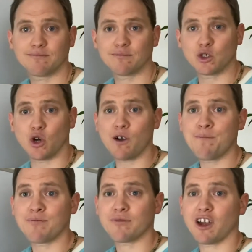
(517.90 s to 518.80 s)

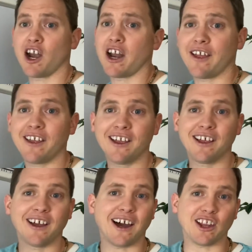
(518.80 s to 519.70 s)
Cool? All right.
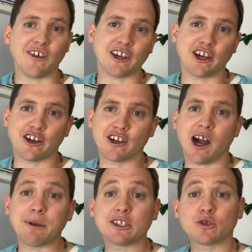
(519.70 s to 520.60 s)
I'd love to hear your
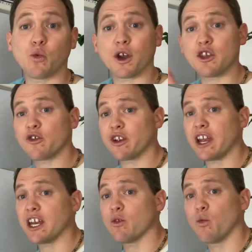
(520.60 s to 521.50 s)
comments. What are you
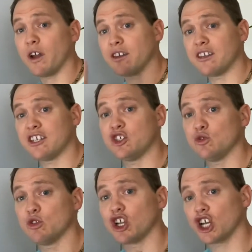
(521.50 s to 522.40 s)
creating? What did you
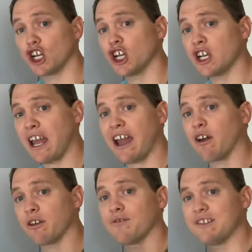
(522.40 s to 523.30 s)
learn
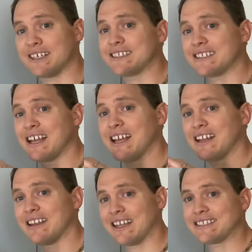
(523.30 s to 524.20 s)
out of this
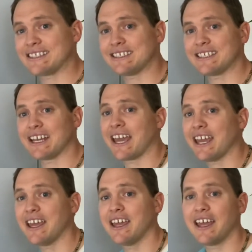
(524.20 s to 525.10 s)
lesson
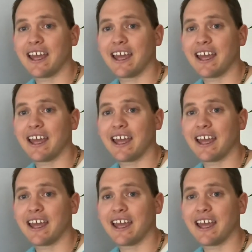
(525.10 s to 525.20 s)
today?